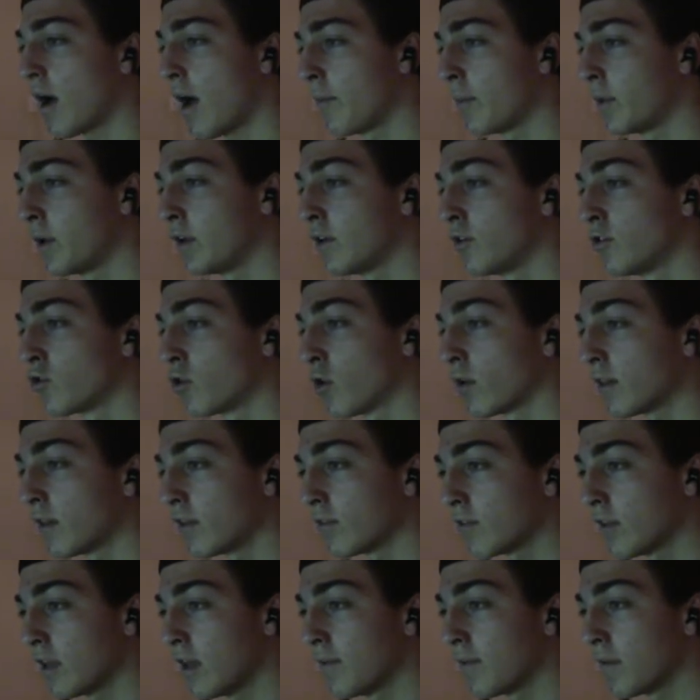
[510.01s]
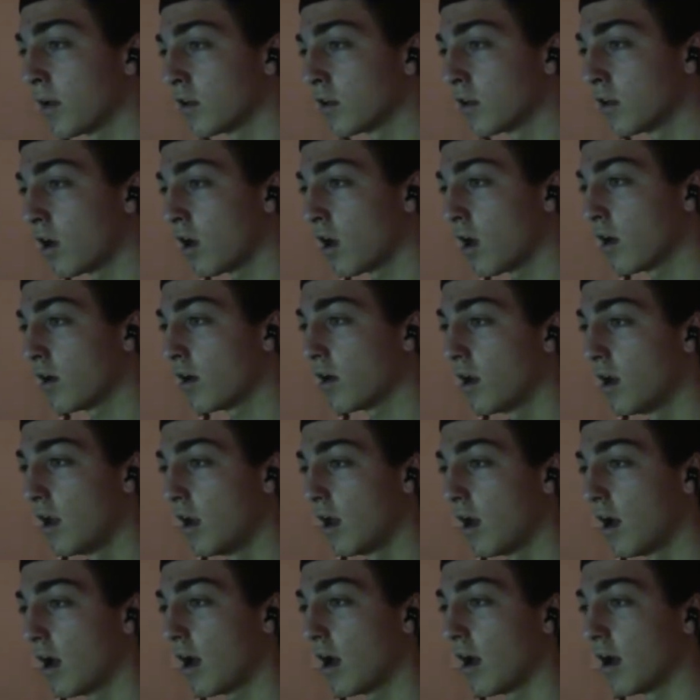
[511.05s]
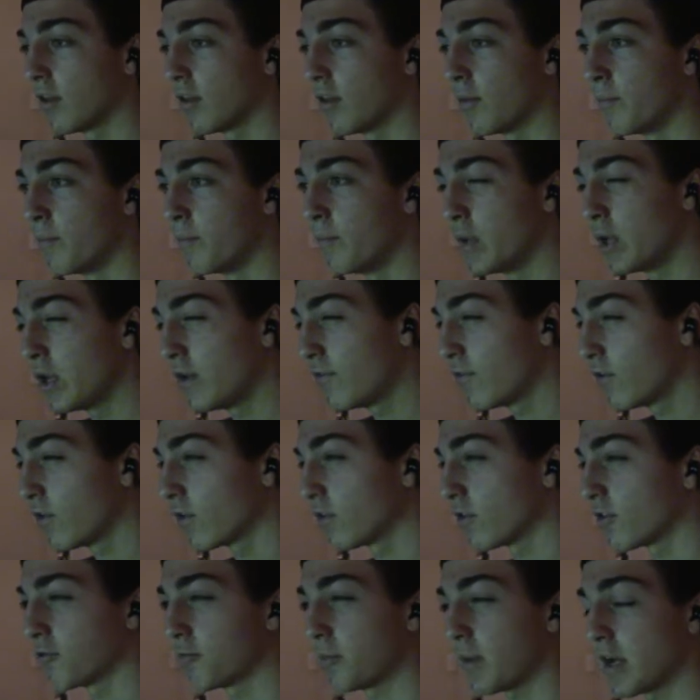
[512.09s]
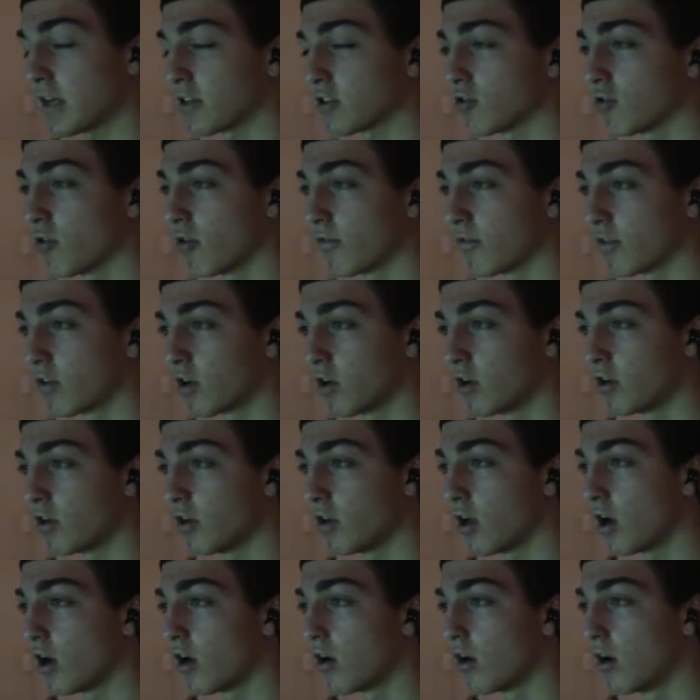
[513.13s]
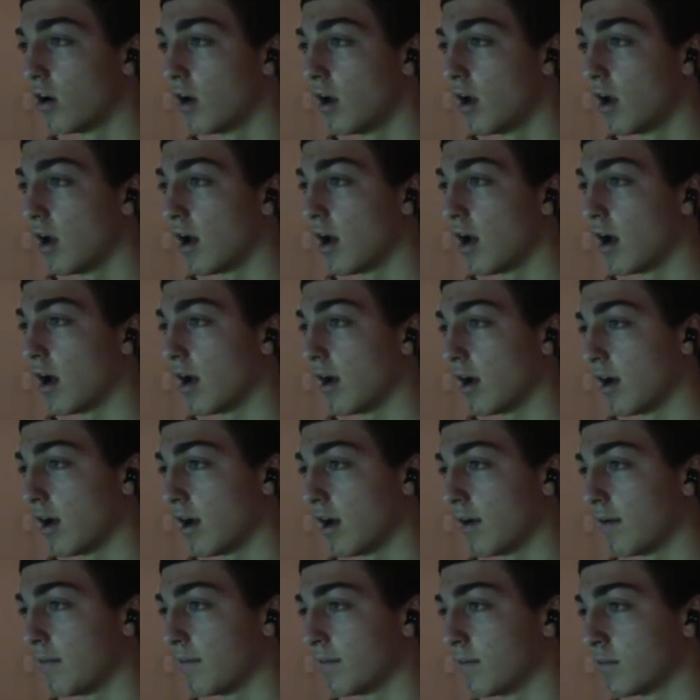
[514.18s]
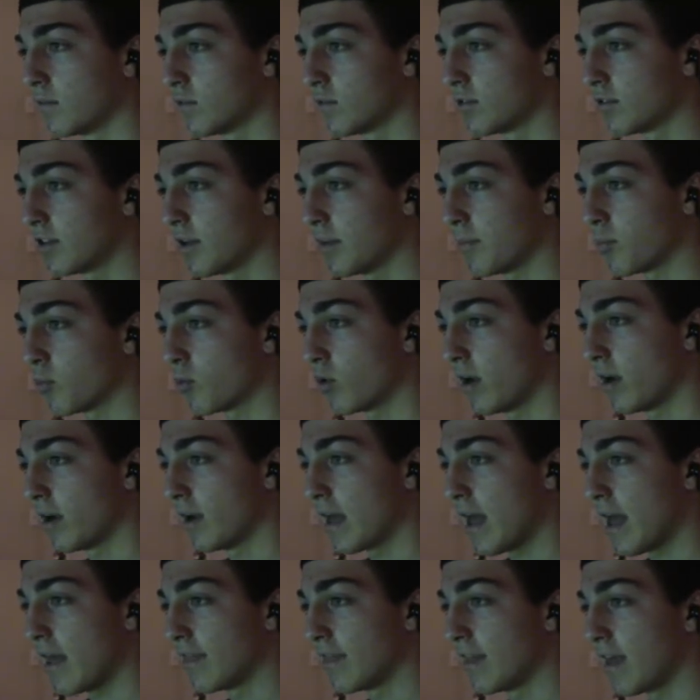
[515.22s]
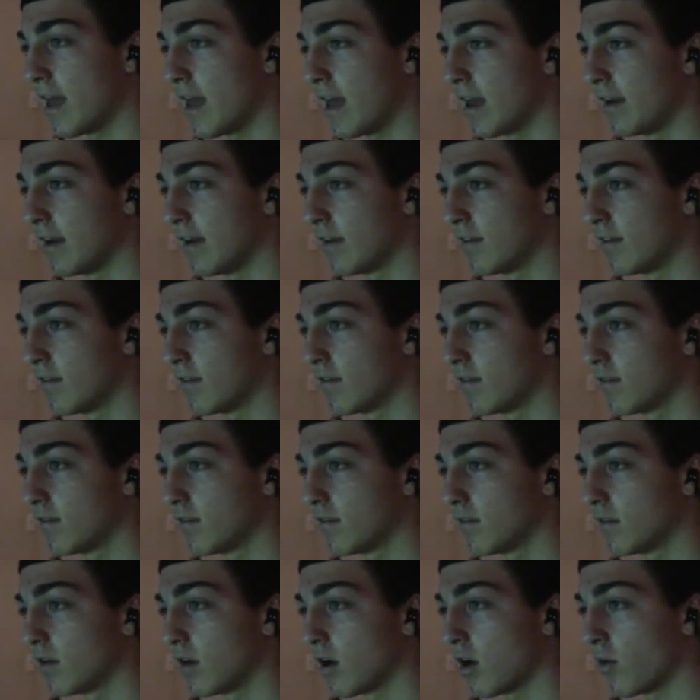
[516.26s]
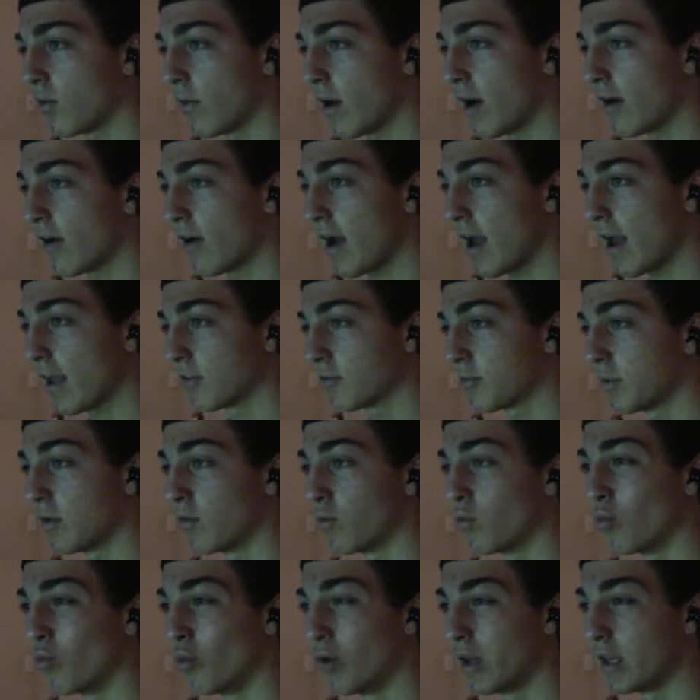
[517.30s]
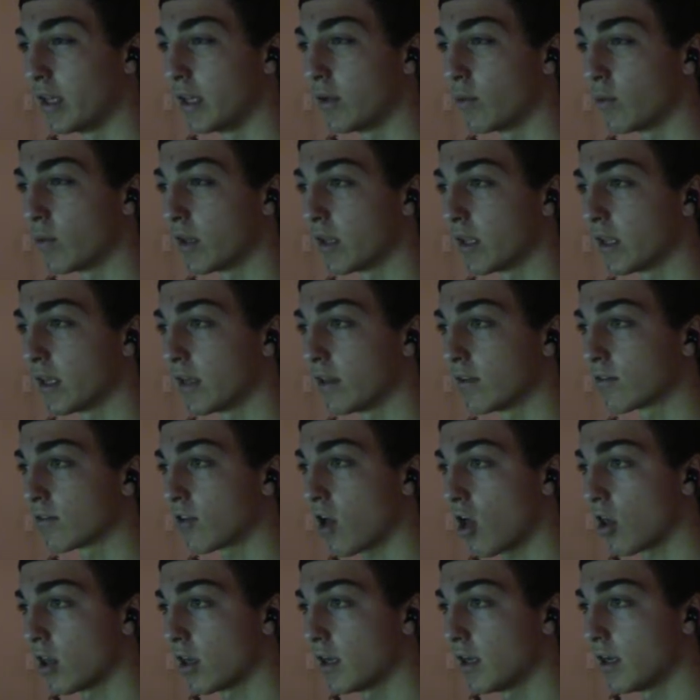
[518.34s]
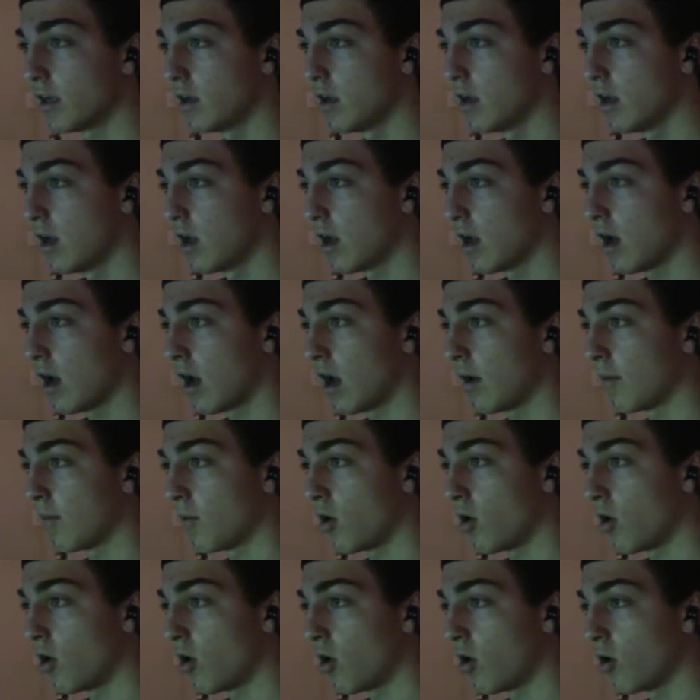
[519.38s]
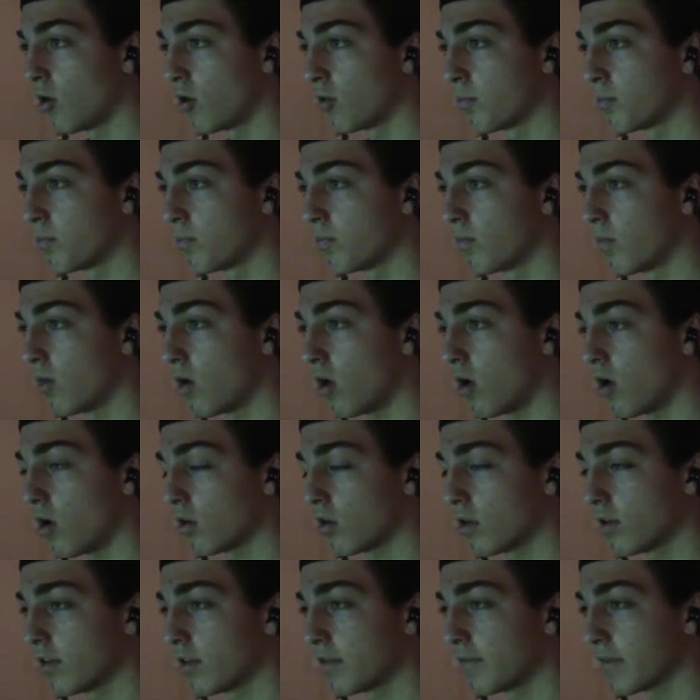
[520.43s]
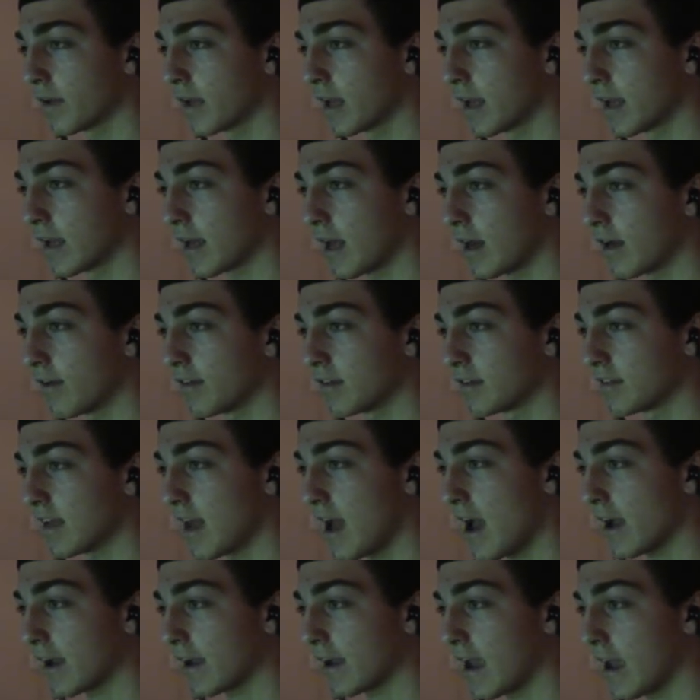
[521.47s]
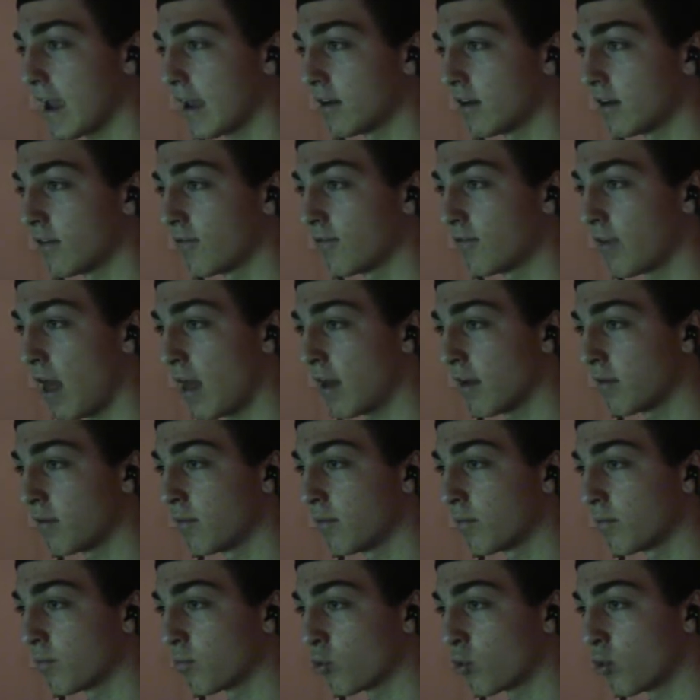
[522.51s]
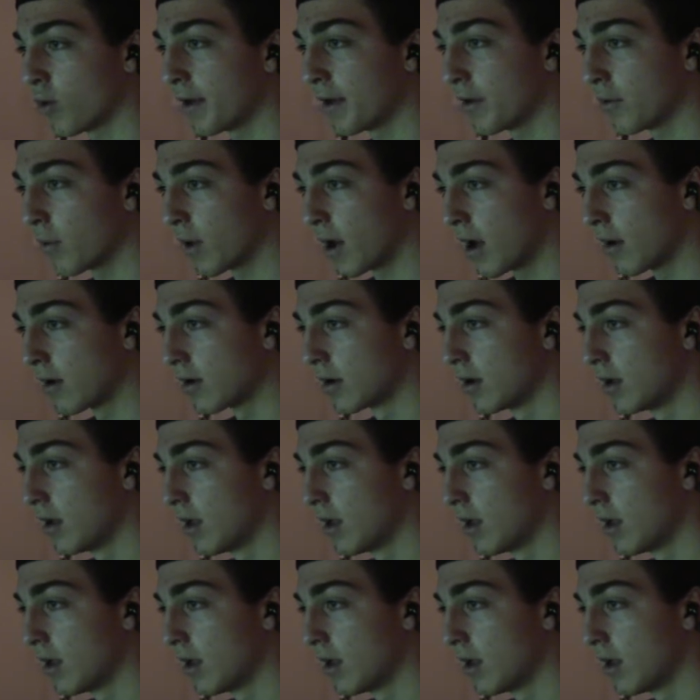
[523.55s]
I've been enjoying this team a lot. The midfield, especially with Gundo, Cyprin, and then Herrera has been really solid. All of them can kind of attack and defend pretty well.